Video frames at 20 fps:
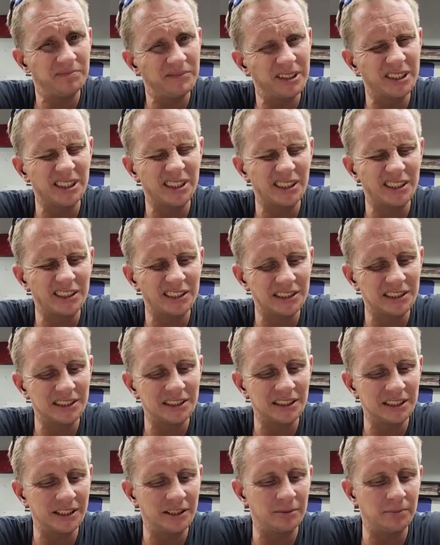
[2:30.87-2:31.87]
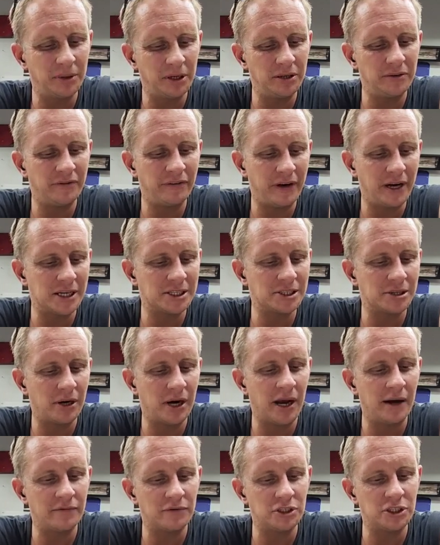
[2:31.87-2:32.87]
just a little bit faster
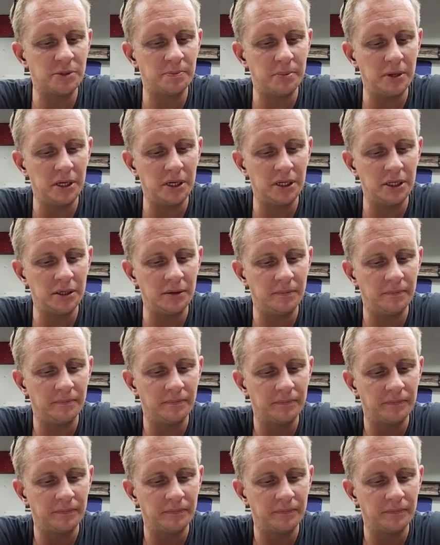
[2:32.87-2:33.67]
average speed.